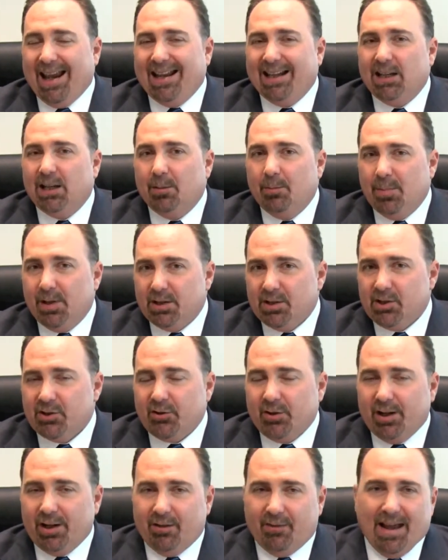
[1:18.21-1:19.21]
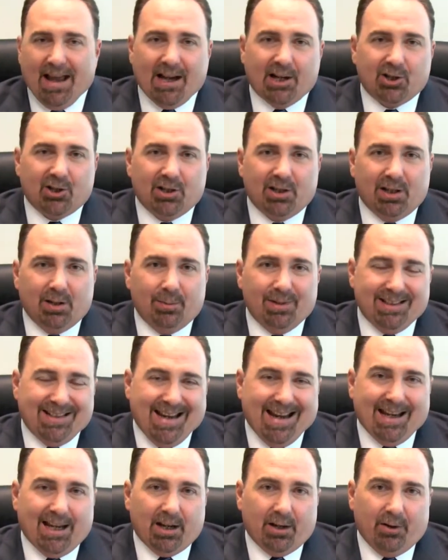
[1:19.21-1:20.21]
any administrative action can be
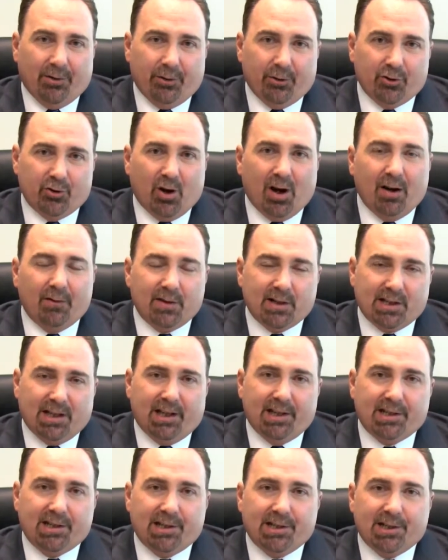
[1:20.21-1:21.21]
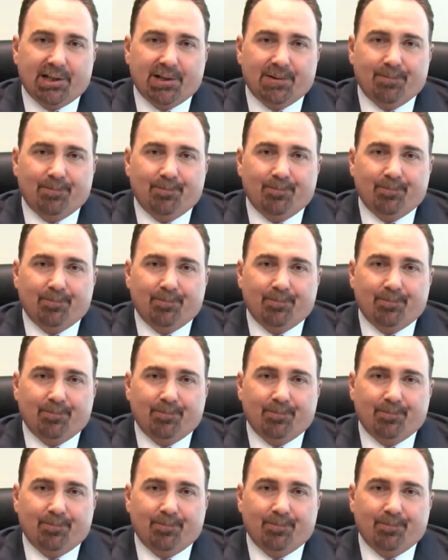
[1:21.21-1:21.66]
taken on their driver's license.